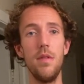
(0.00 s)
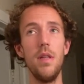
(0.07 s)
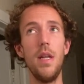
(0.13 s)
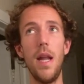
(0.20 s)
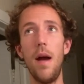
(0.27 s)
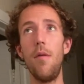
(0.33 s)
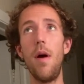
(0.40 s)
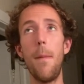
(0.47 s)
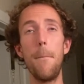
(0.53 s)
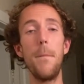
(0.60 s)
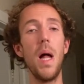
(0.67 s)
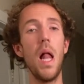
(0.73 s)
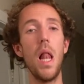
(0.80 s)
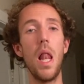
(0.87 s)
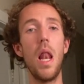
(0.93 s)
now I'm
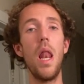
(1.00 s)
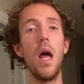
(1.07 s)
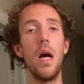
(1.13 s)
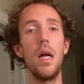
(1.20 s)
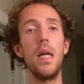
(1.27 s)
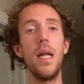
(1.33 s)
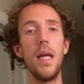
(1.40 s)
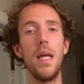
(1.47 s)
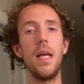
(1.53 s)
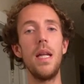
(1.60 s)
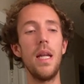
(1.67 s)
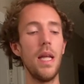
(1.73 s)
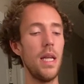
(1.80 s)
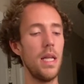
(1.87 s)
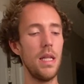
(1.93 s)
plugged
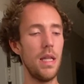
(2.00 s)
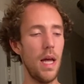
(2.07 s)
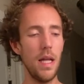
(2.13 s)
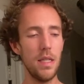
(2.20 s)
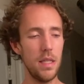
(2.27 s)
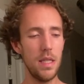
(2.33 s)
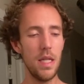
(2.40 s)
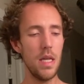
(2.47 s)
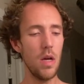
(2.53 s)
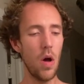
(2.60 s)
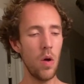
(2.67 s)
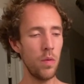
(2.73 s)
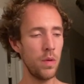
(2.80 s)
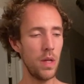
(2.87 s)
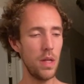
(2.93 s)
in. And that's the
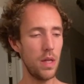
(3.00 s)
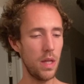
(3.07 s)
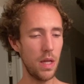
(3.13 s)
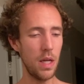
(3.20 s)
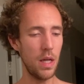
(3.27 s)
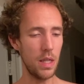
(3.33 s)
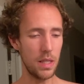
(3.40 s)
only thing.